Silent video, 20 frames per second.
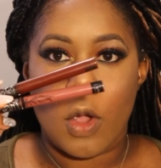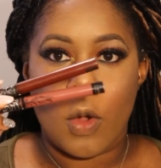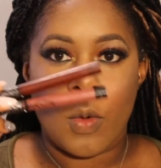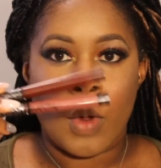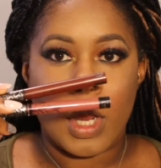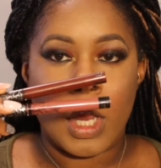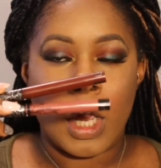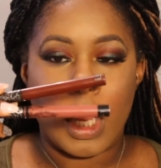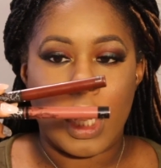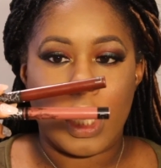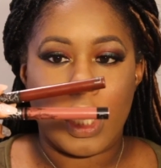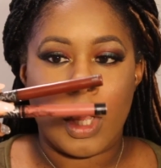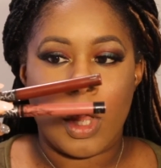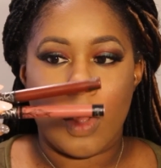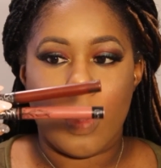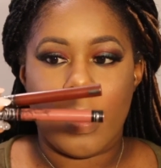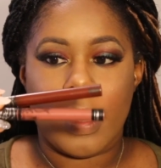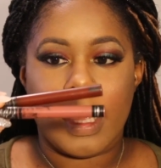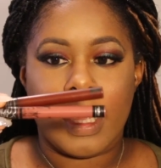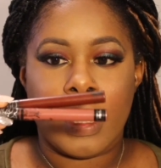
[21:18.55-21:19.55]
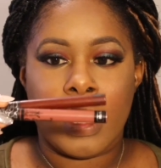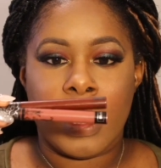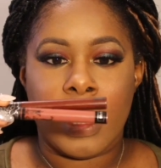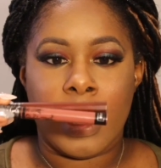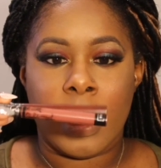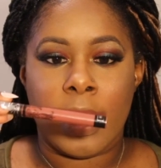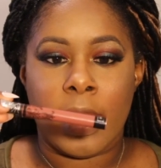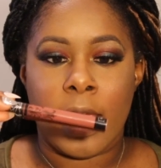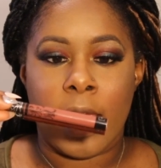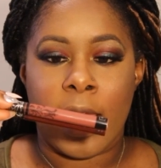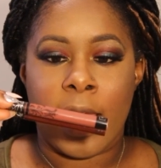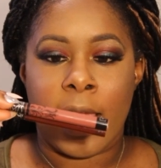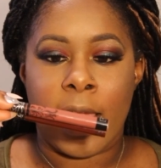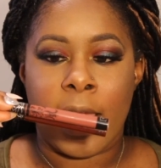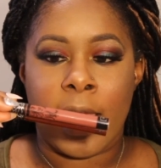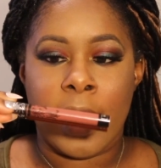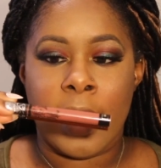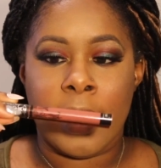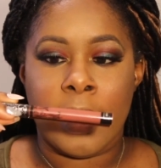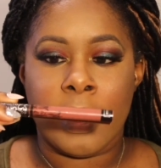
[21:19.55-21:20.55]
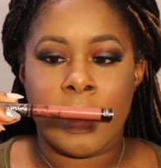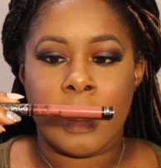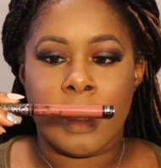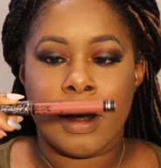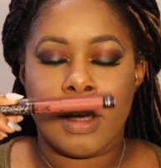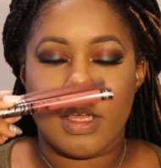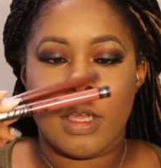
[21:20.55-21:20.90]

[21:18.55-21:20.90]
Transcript: We're gonna go in and